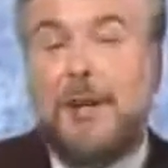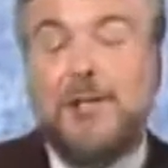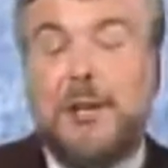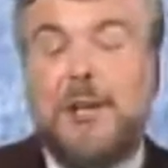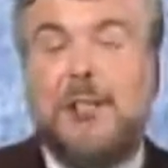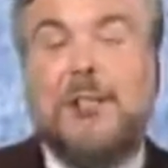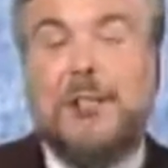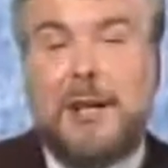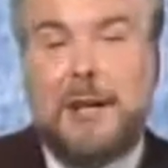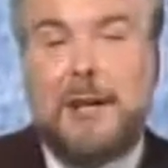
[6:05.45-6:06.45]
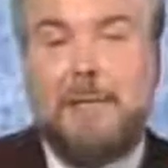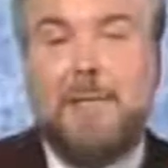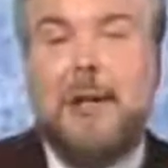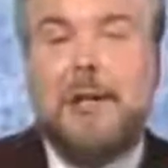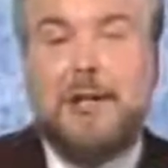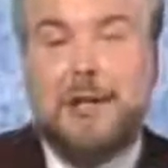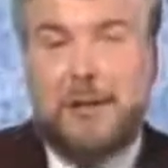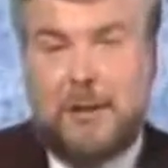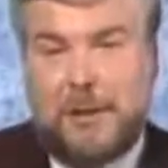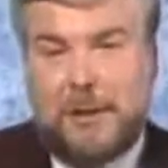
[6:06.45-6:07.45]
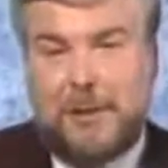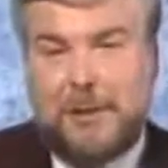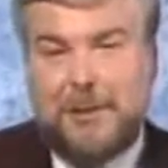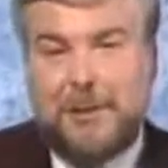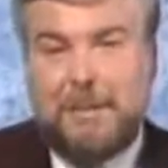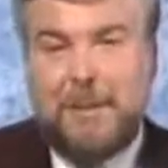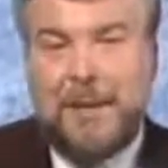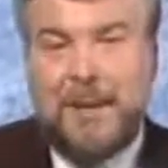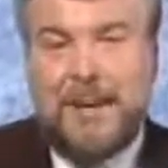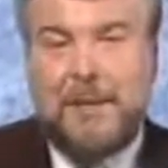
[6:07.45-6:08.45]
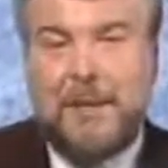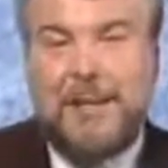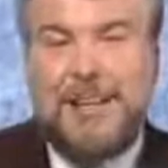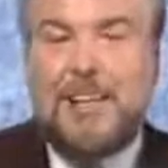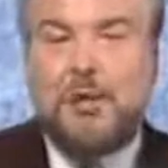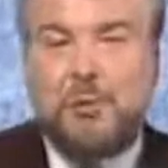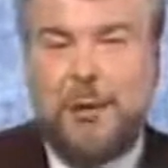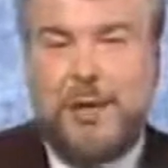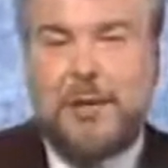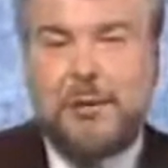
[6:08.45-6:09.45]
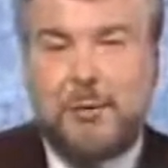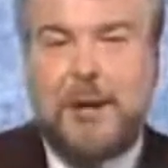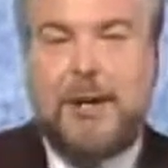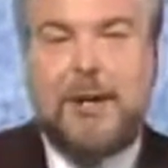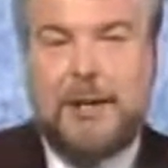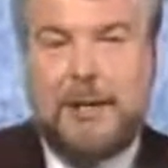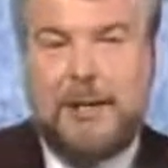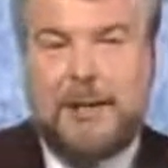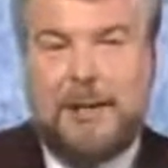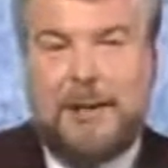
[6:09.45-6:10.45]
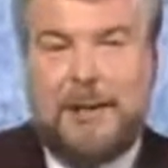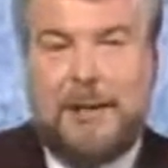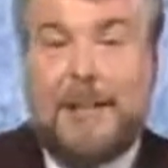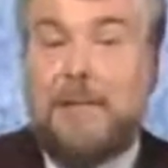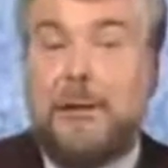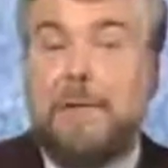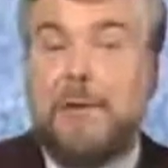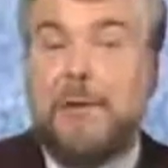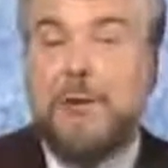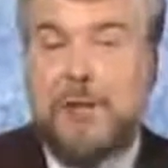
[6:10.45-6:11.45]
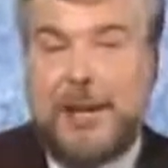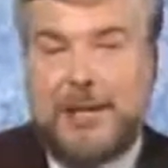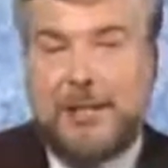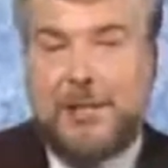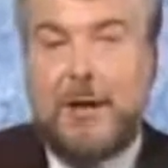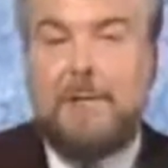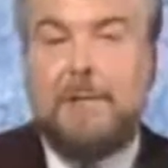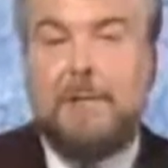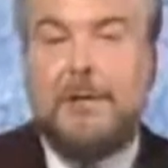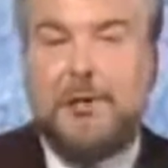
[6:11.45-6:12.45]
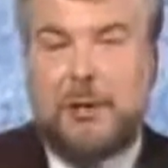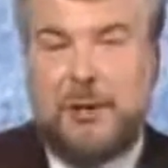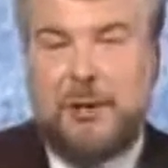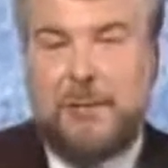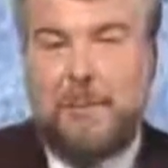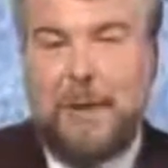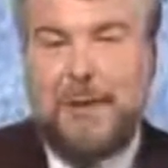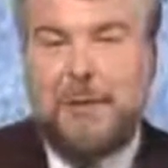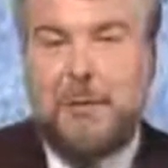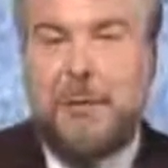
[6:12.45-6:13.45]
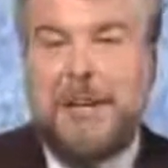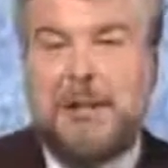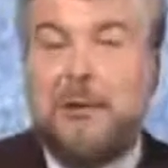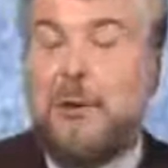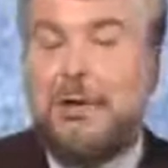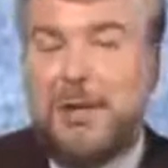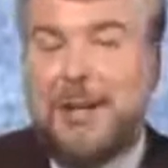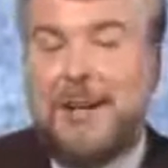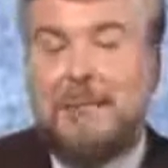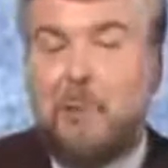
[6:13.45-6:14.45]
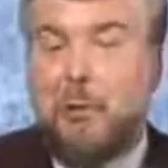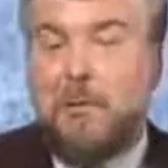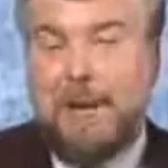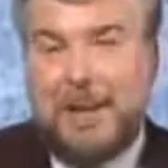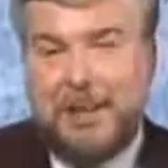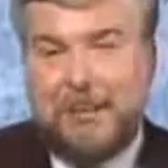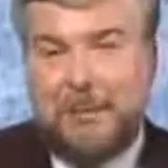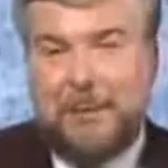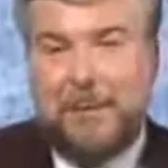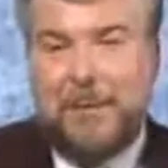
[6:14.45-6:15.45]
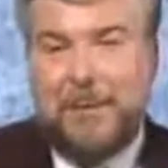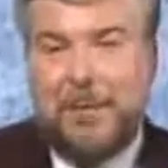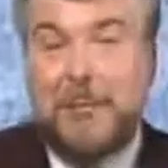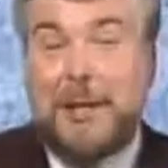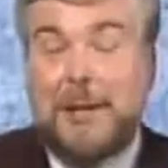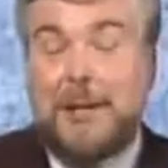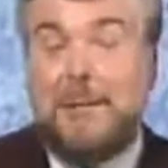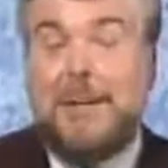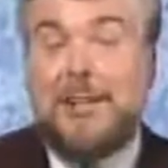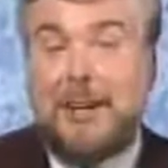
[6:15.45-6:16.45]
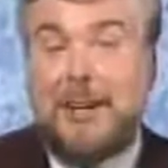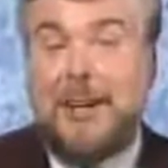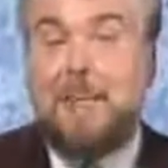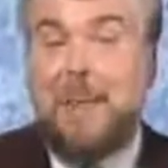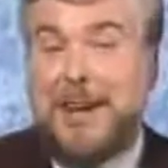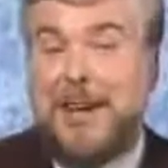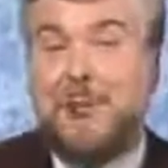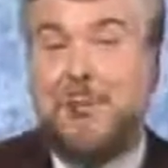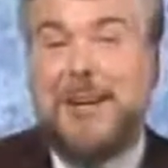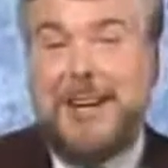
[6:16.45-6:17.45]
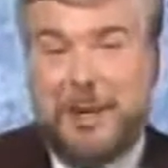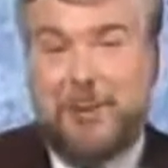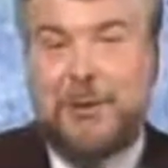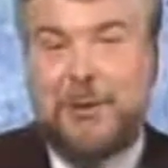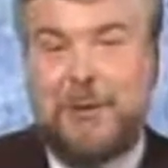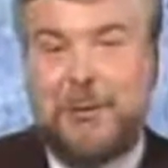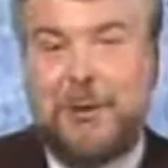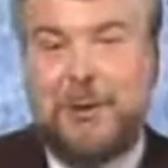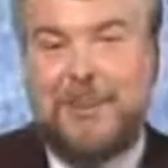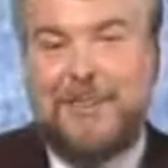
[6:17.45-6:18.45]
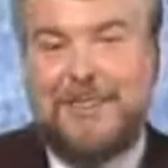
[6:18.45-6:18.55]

Start to time your calls. And then each week, try to cut even a few seconds off of each call to make your time more valuable, to become a time management expert, if you will.